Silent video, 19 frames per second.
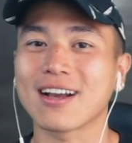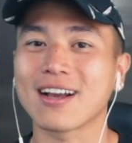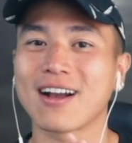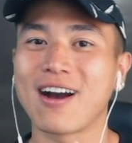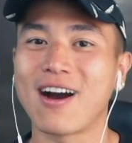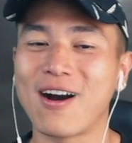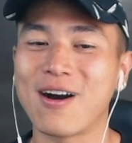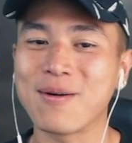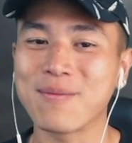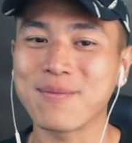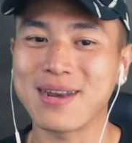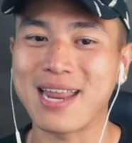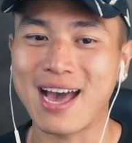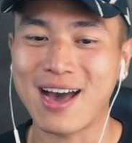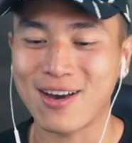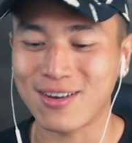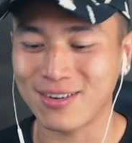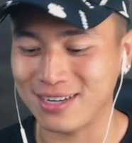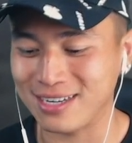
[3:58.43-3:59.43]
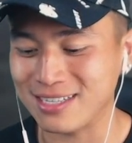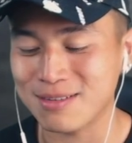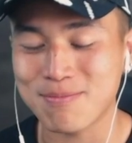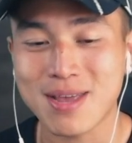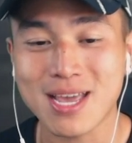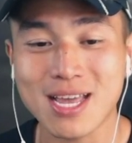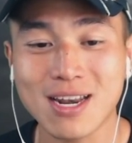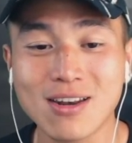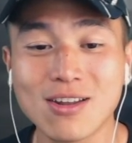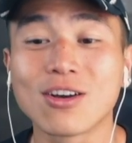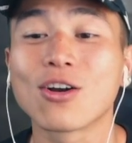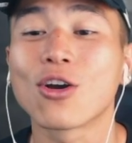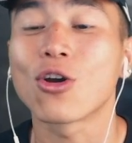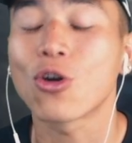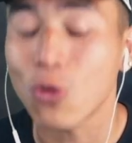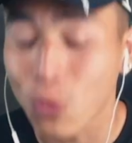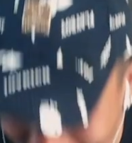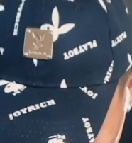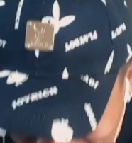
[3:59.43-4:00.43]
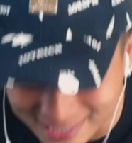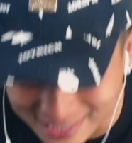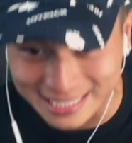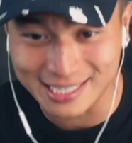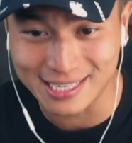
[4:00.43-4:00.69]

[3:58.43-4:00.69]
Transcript: calm down. This man look crazy